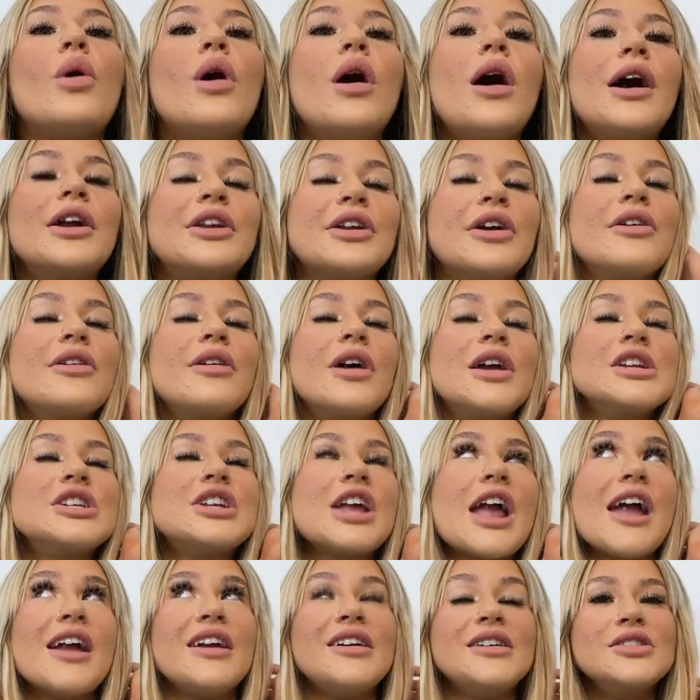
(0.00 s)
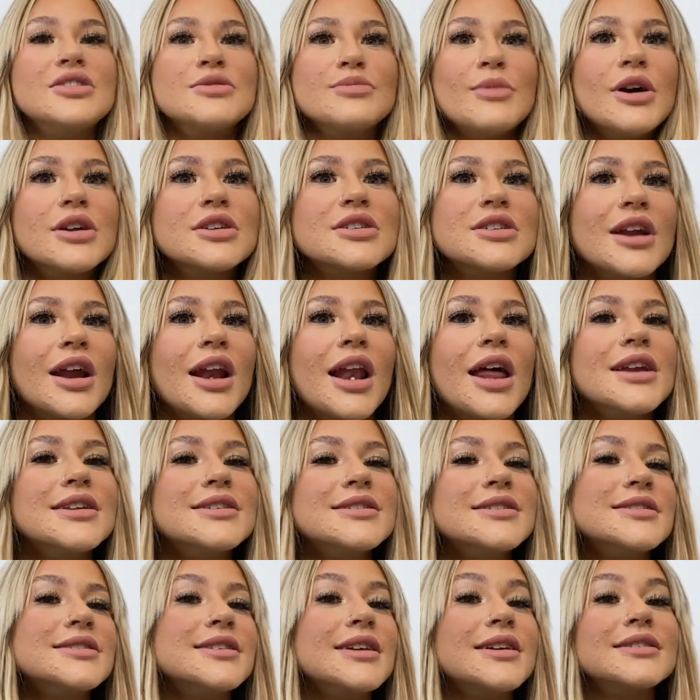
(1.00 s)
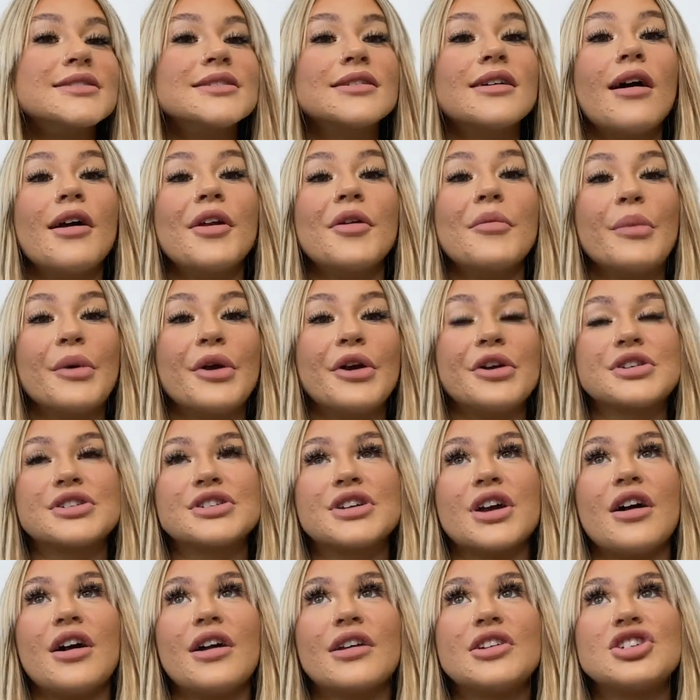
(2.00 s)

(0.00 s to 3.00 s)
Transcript: I don't like change much and I like to stick to kind of Bershka,